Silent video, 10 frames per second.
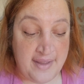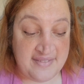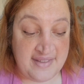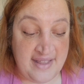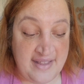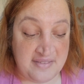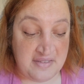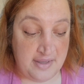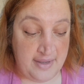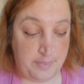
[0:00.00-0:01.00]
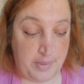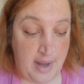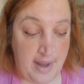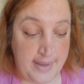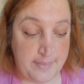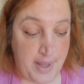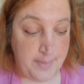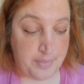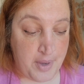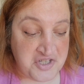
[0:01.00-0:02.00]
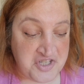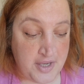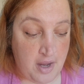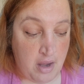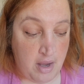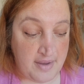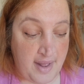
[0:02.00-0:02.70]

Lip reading: is easily applied by brushing on